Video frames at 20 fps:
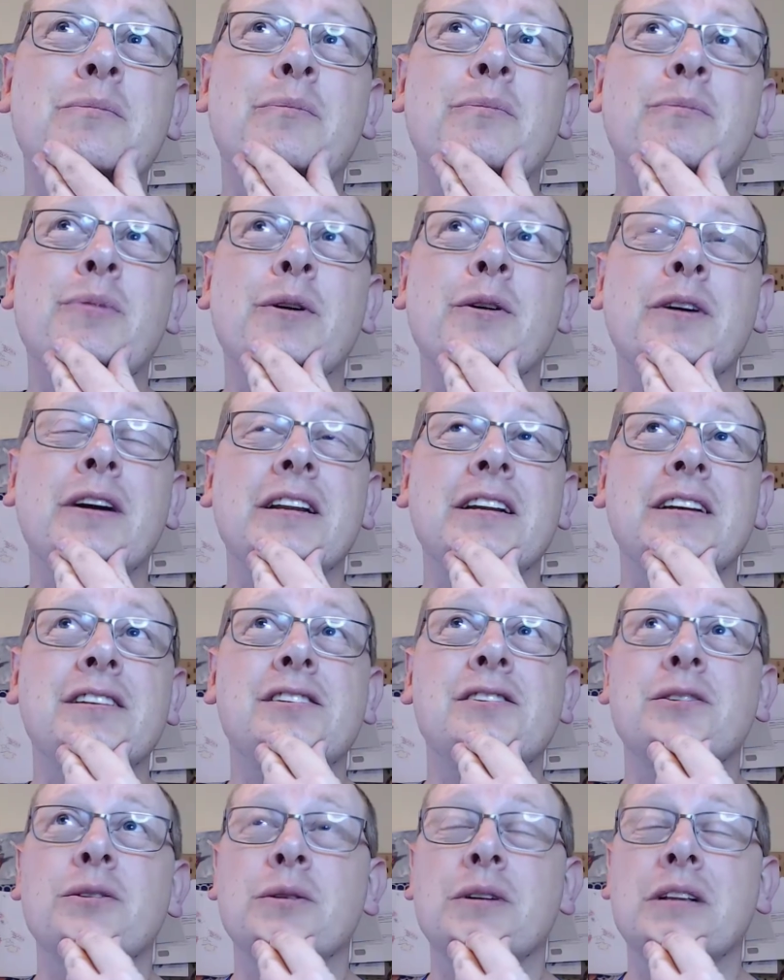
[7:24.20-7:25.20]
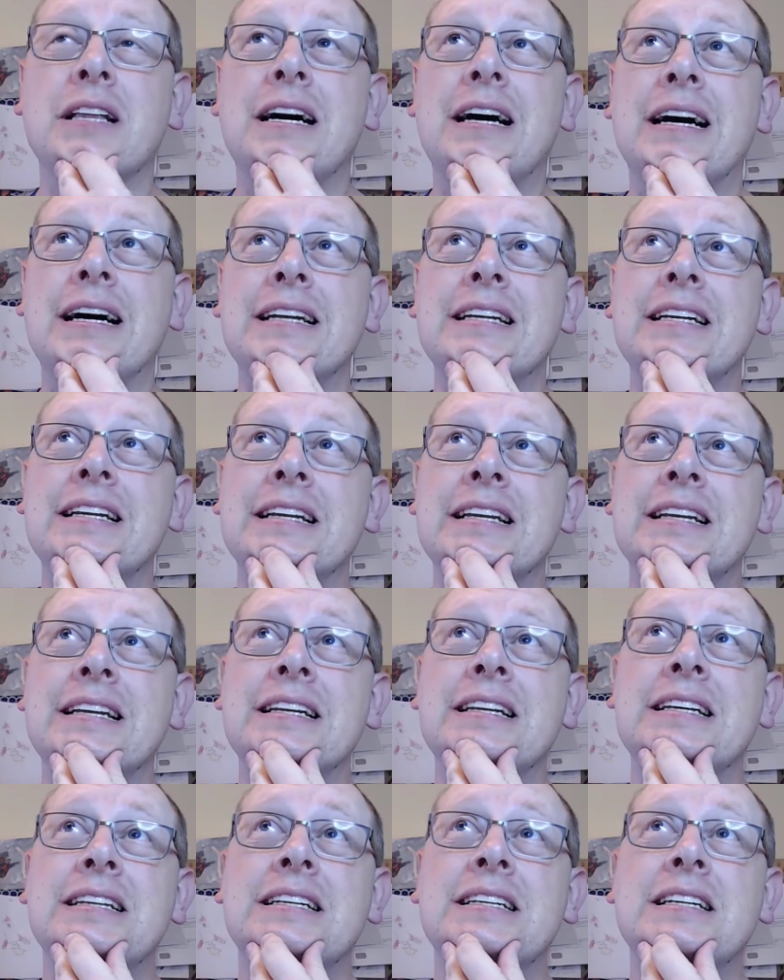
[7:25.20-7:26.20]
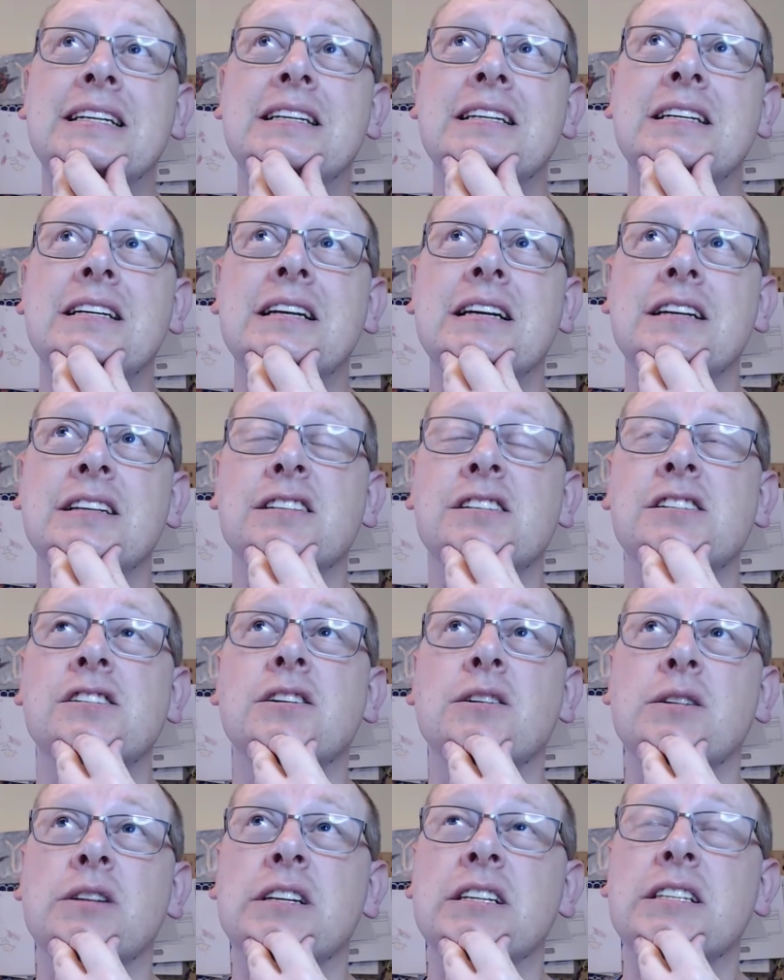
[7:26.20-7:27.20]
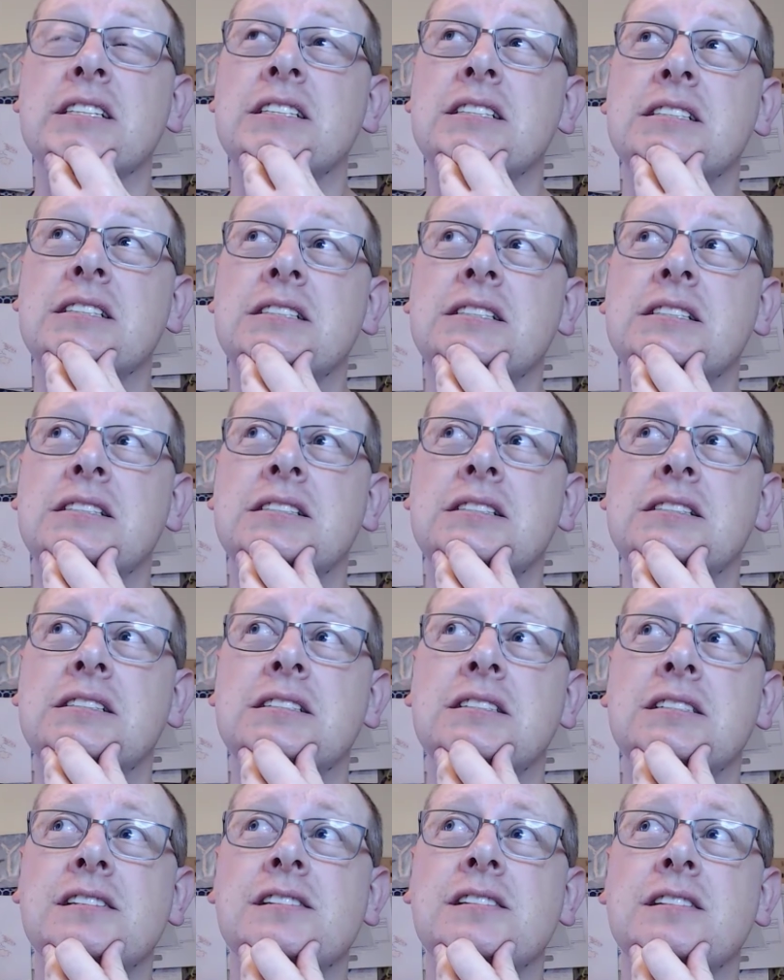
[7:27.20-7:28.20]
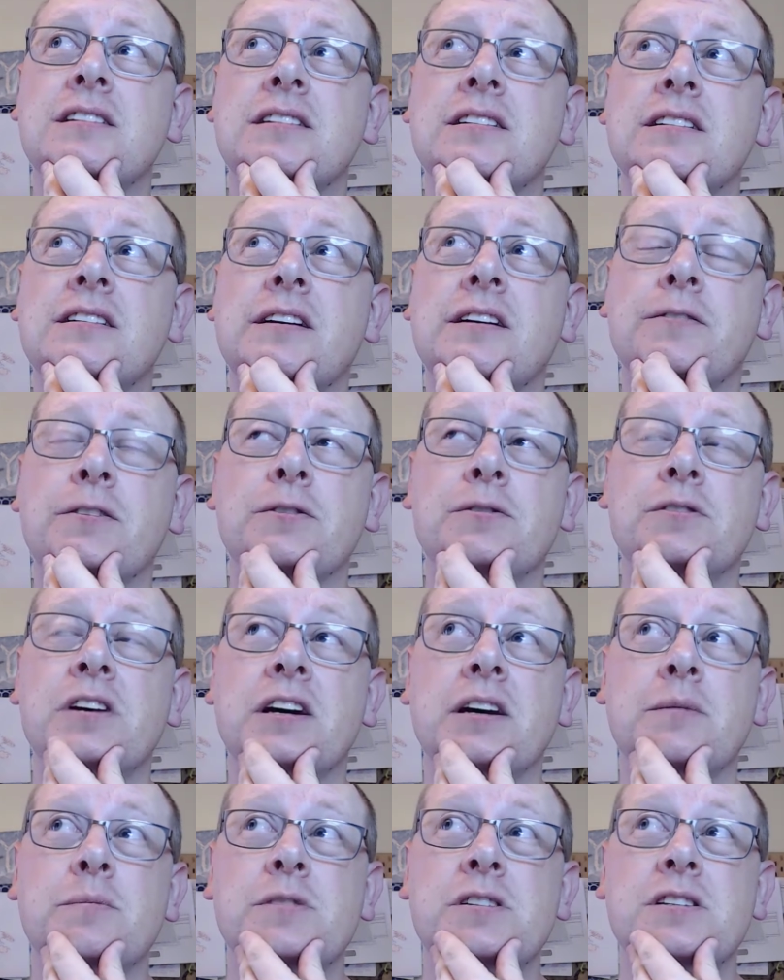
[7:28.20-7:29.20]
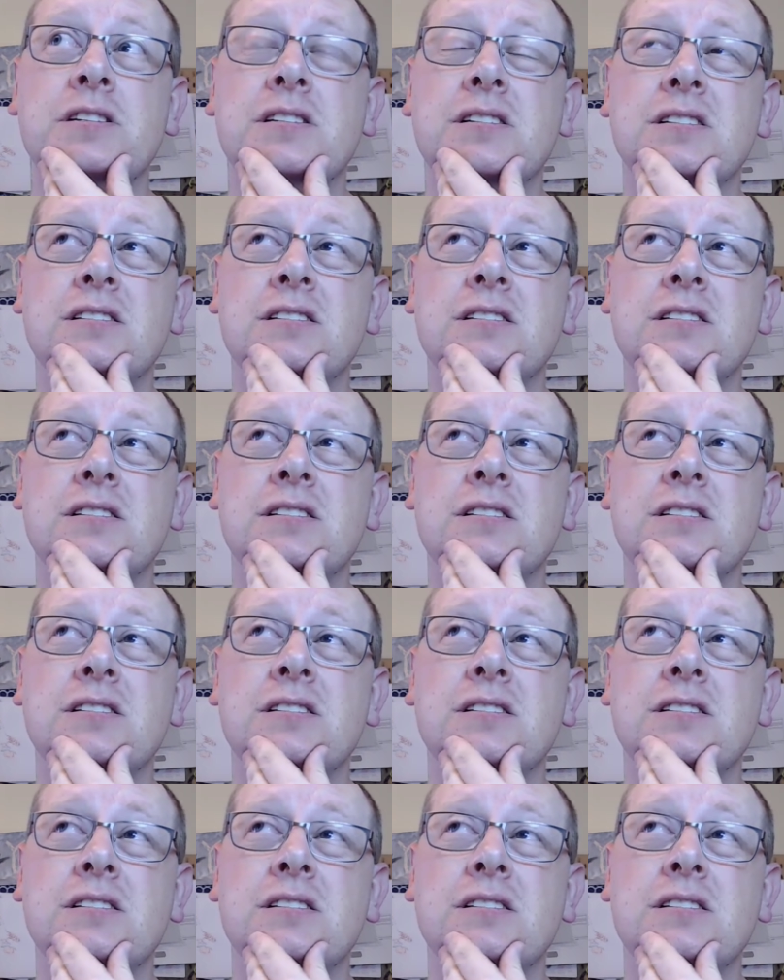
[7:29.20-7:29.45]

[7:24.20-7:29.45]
broken into a lot and stolen a few times.